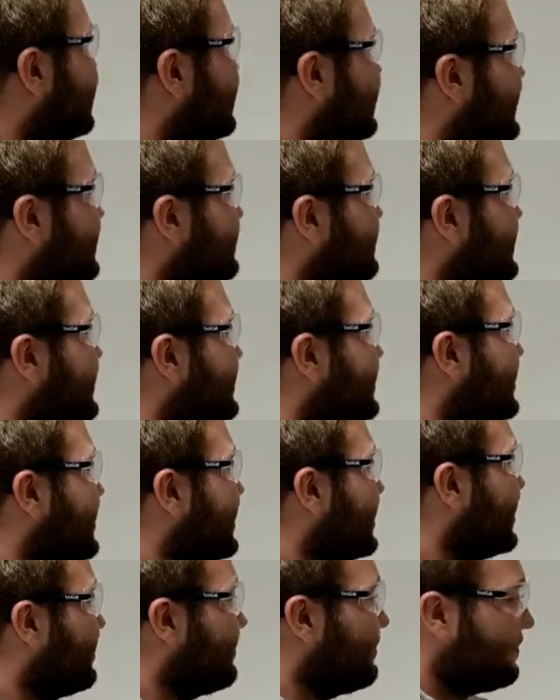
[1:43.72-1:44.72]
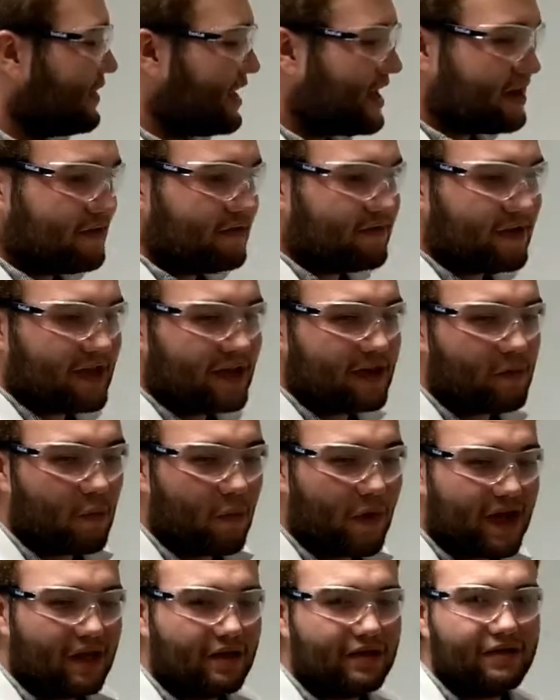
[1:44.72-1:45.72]
So this means that they have very, very
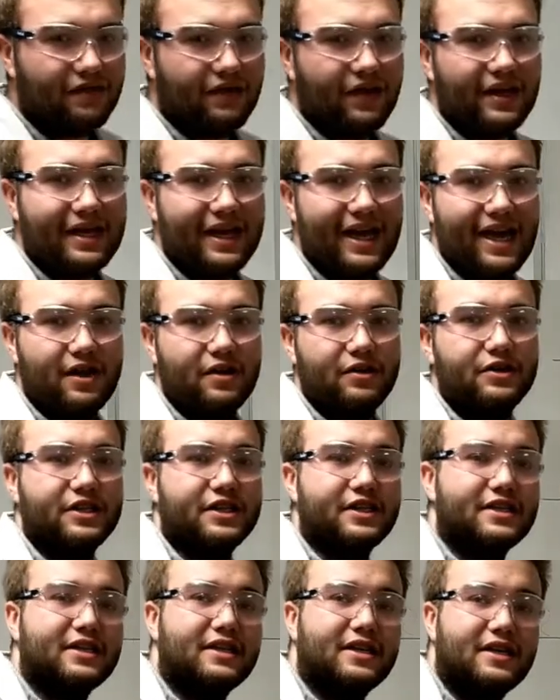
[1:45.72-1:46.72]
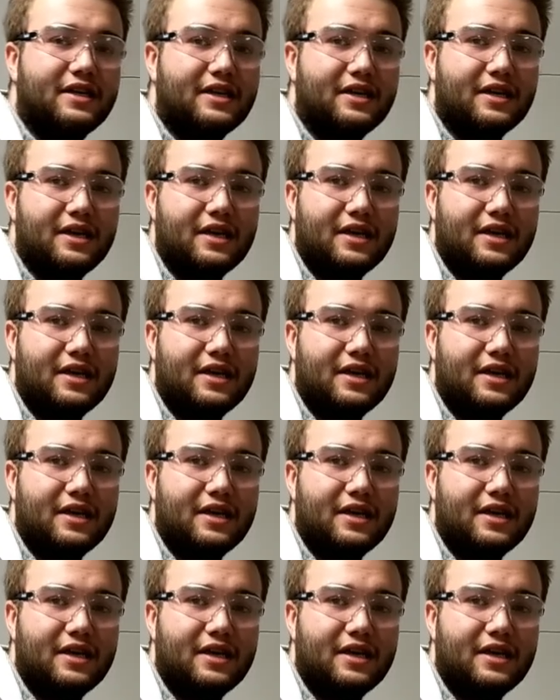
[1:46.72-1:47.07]
well-defined energies,